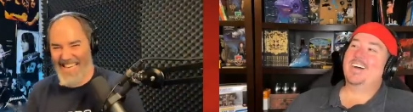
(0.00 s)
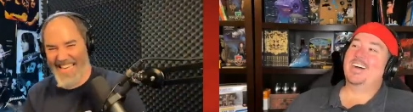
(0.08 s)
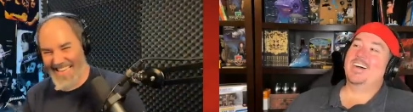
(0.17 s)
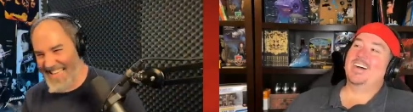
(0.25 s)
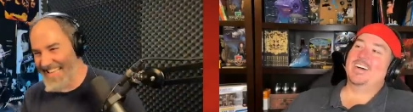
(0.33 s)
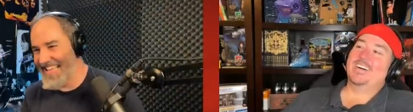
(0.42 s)

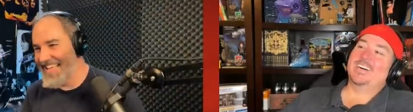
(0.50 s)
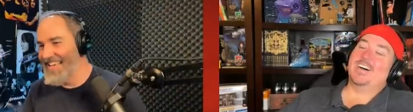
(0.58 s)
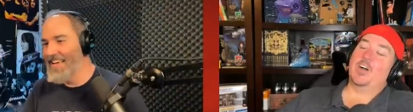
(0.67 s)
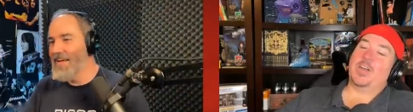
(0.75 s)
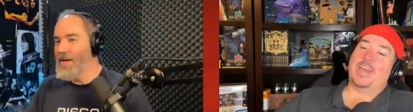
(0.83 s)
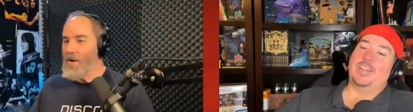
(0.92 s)
Speaker 1: Oh,
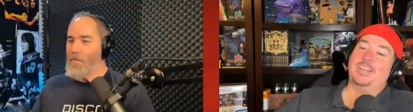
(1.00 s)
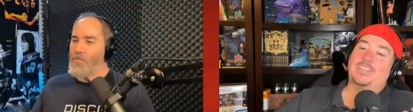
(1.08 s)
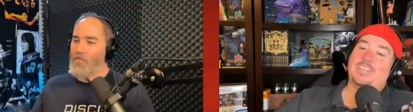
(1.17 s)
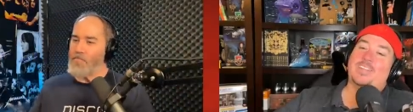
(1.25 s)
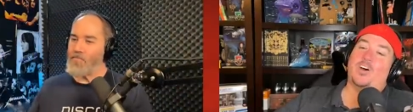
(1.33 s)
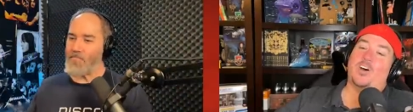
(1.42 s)
uh, okay.
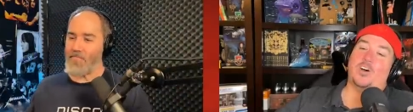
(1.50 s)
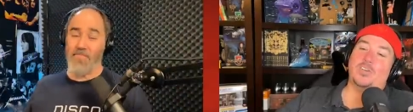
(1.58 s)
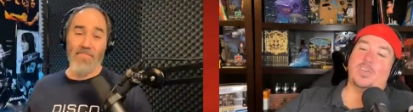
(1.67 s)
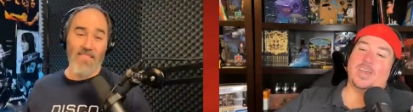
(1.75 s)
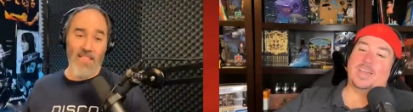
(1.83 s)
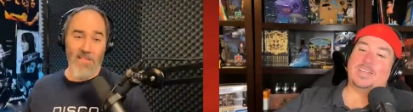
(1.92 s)
Listen, all
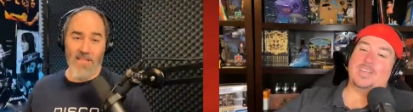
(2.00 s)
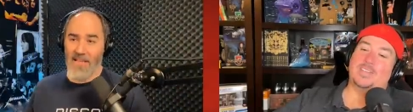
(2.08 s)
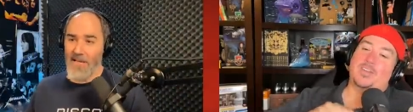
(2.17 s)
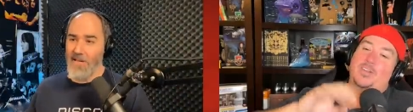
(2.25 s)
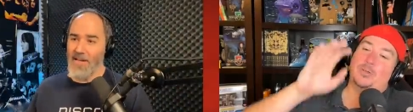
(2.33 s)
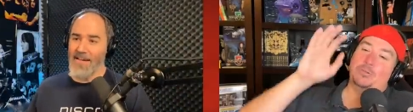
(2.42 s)
you guys
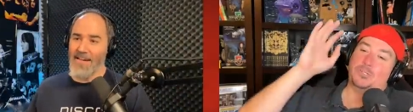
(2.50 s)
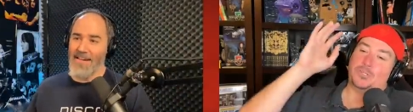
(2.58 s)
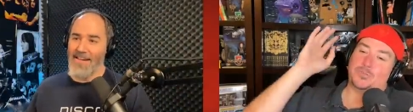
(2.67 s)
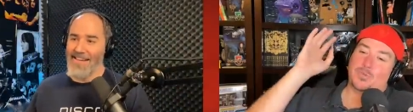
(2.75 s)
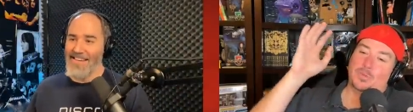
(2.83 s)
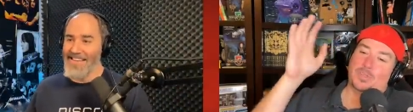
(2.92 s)
out there who
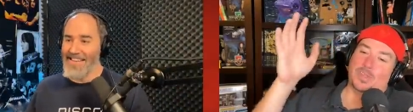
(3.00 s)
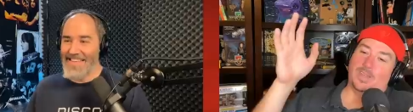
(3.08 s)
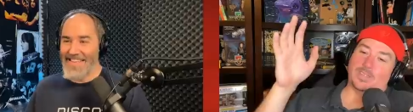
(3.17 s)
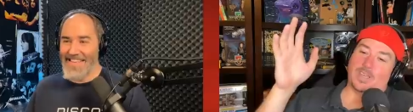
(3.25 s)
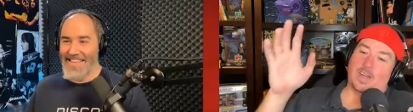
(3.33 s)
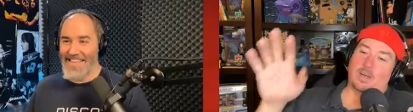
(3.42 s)
just wrote
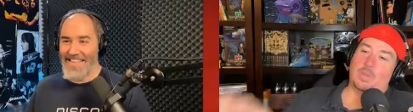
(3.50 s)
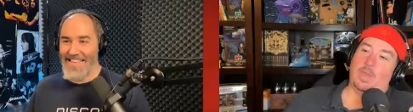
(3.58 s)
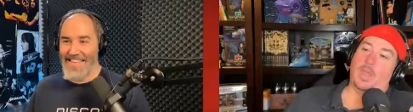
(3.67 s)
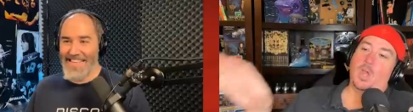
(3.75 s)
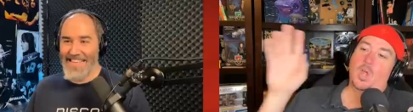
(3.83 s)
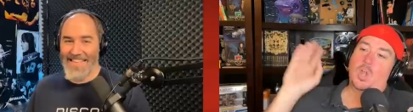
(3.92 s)
this
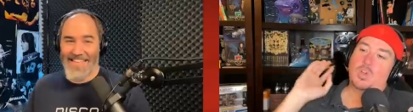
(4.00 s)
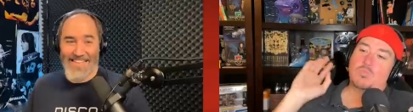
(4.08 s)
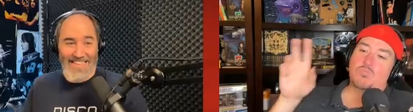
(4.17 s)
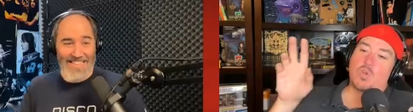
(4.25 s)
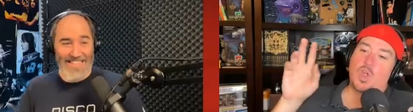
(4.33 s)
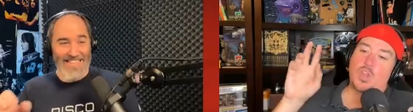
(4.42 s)
comment,
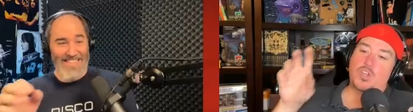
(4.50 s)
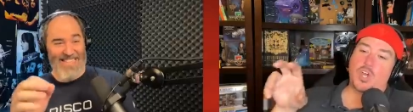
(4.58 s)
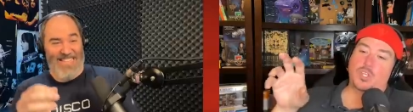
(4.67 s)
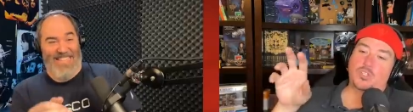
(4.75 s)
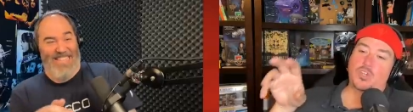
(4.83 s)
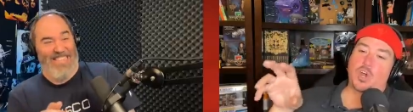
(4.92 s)
Brent
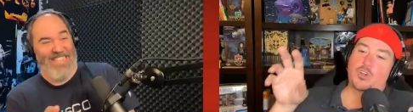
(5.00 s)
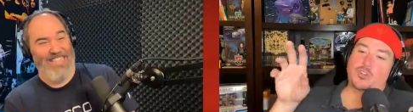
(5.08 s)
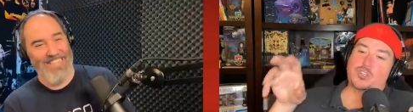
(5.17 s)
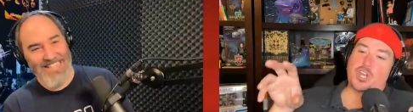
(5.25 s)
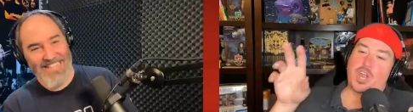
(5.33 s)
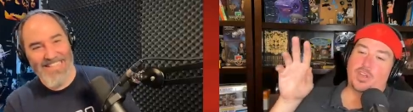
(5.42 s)
doesn't
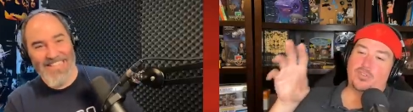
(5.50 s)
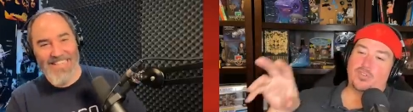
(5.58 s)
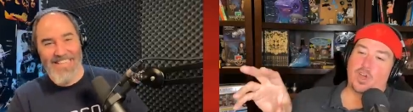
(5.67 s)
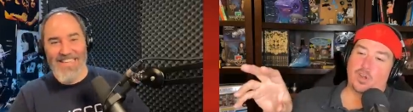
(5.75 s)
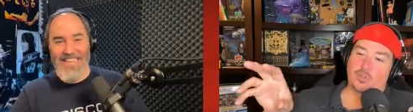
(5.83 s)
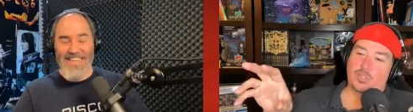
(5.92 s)
understand
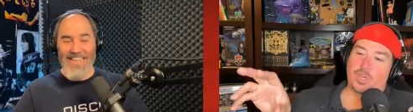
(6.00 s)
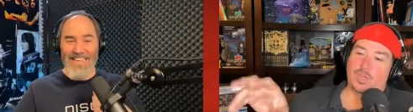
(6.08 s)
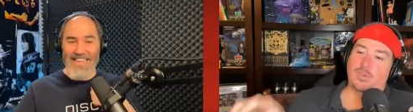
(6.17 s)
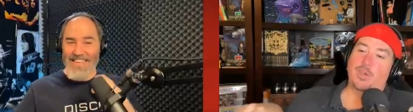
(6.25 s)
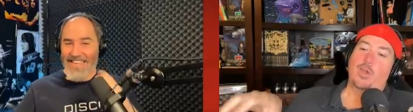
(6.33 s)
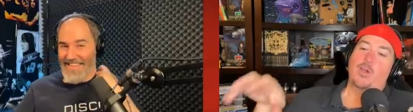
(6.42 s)

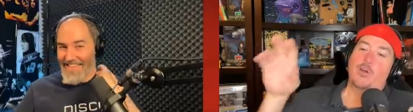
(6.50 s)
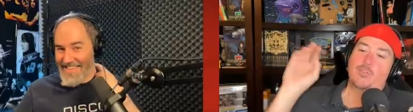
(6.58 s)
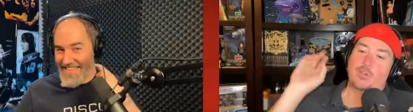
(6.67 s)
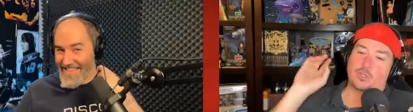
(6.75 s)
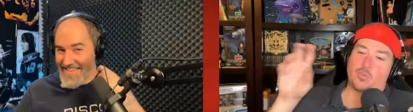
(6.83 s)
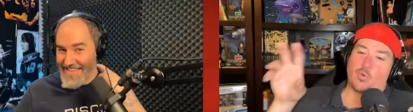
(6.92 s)
subtlety.
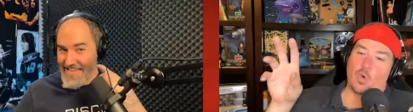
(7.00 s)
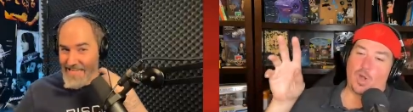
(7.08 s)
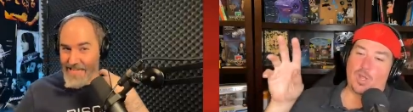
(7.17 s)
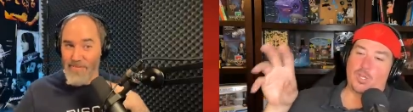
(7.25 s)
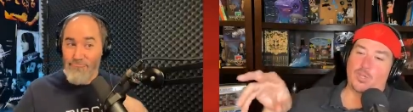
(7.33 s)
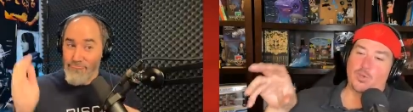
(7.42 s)
There's
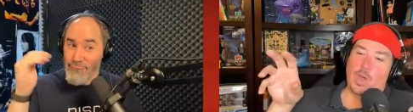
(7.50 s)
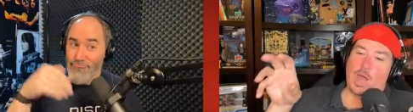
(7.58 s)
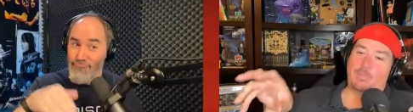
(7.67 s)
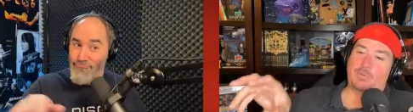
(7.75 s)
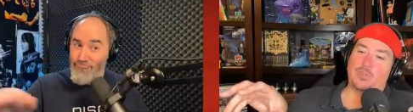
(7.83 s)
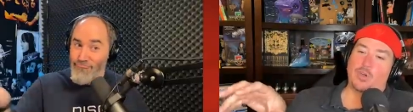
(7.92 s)
twenty-two
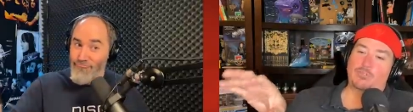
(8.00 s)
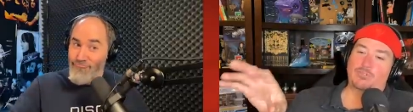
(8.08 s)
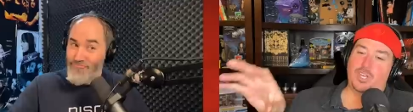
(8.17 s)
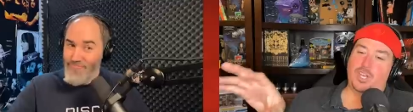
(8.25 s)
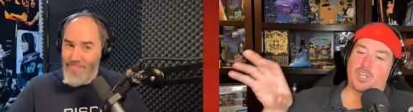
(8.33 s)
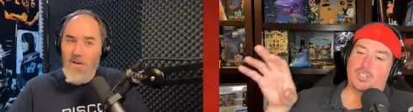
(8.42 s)
episodes
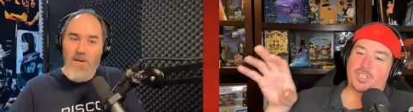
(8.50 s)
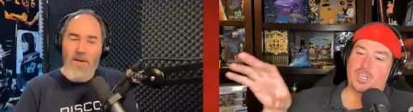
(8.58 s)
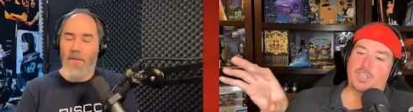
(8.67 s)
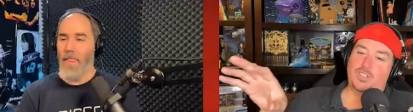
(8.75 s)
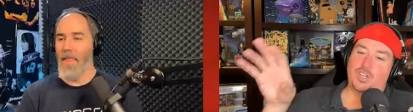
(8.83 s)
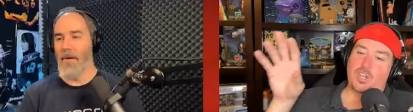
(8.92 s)
in a
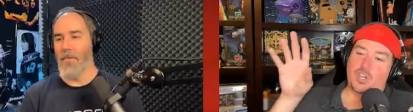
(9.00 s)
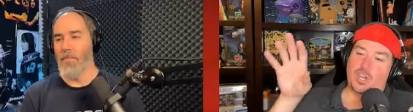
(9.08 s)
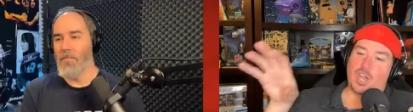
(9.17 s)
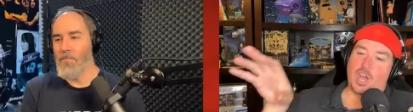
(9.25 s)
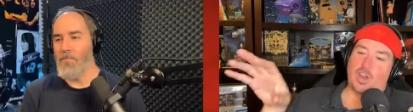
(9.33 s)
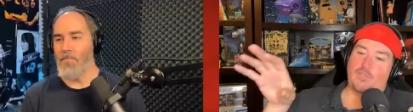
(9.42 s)
season and you
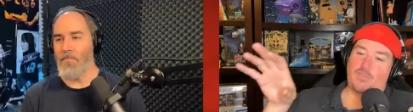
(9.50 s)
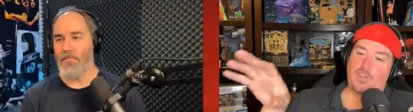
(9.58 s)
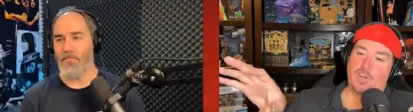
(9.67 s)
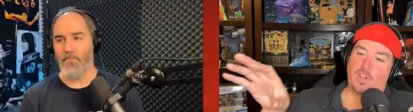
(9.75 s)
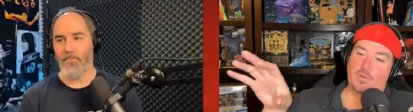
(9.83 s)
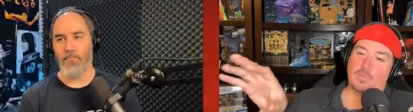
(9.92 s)
got to
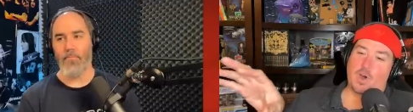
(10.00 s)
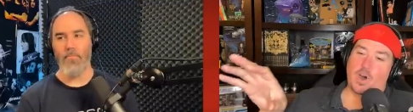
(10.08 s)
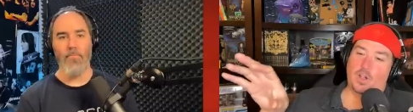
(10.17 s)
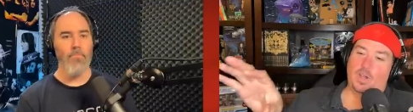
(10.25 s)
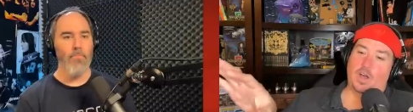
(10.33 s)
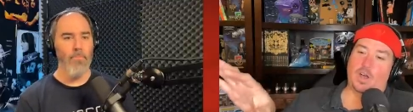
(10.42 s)
fill them
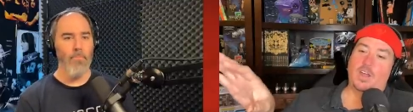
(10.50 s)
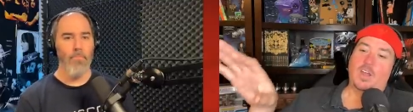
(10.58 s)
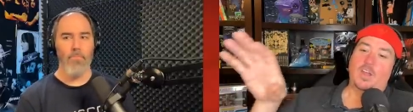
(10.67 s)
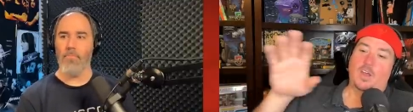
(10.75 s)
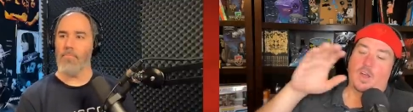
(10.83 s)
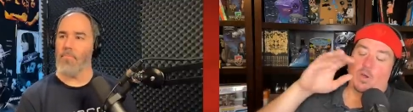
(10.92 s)
all up.
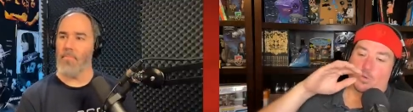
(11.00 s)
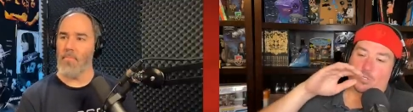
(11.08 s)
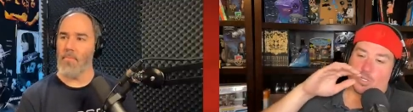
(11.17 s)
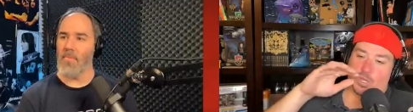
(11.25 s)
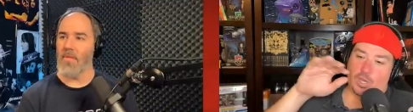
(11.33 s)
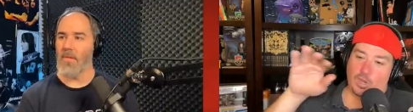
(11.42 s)
I
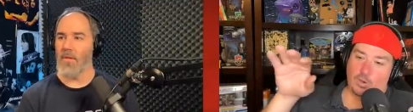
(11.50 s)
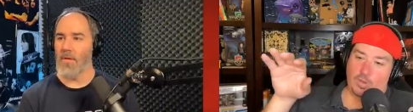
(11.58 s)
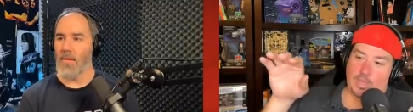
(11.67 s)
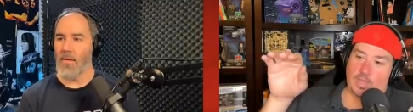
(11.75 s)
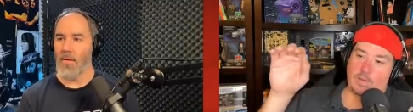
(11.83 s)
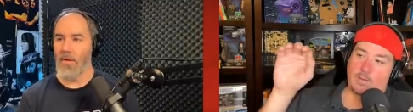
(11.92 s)
want you to go
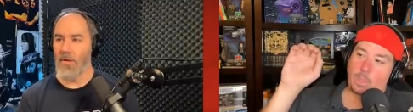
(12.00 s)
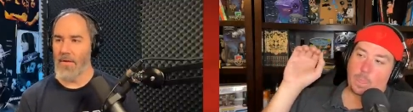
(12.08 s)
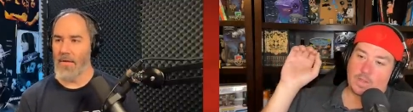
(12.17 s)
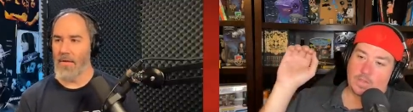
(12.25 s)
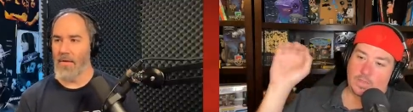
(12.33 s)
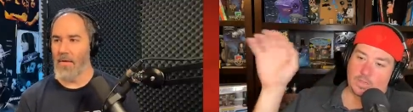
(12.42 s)
in,
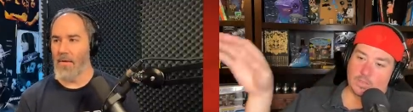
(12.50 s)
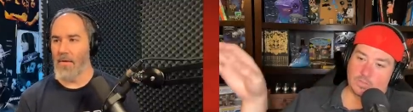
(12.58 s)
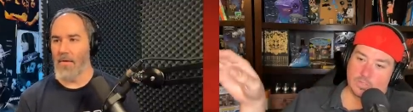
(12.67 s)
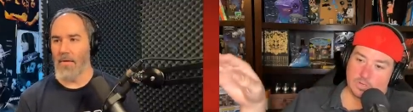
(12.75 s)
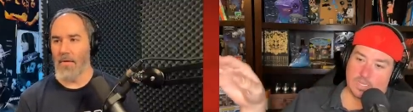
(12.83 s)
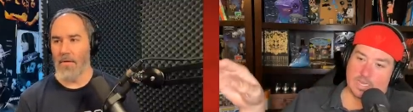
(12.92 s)
click those
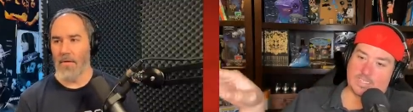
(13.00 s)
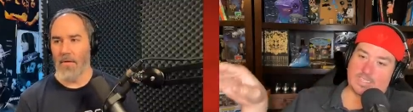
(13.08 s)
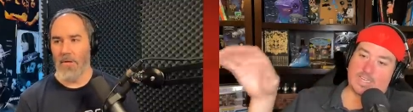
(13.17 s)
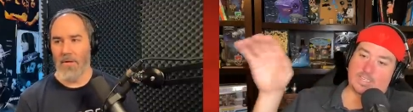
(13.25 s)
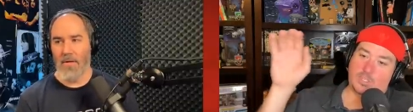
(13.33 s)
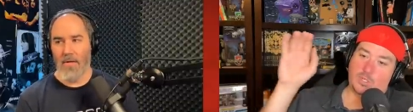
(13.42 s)
little dots
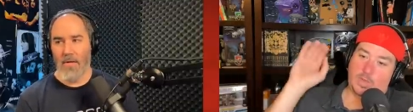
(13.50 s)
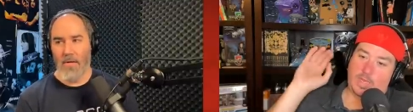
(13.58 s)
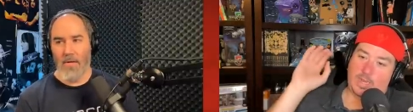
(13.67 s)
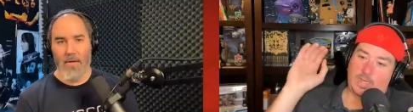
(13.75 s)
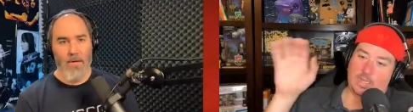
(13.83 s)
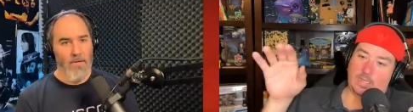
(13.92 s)
next to it,
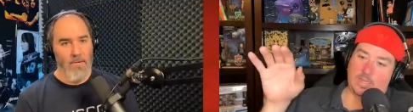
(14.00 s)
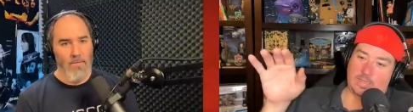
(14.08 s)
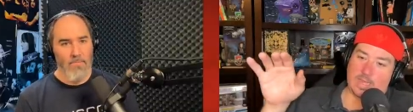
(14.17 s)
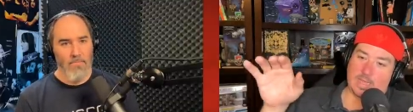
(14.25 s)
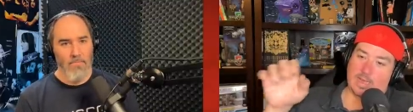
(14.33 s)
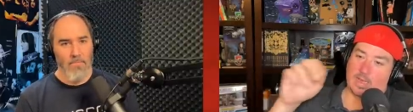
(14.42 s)
and
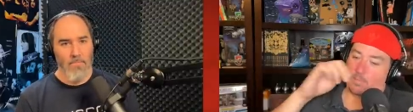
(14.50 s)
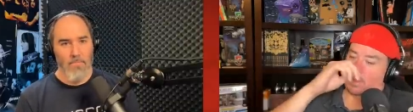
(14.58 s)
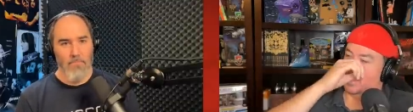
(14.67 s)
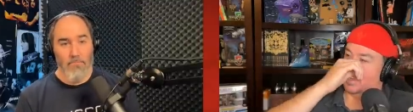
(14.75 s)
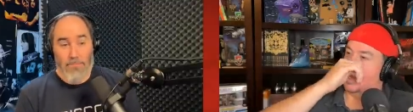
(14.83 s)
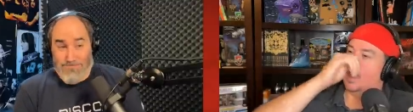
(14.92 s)
delete that
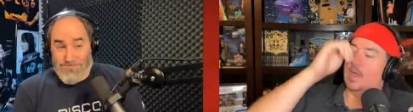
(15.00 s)
comment.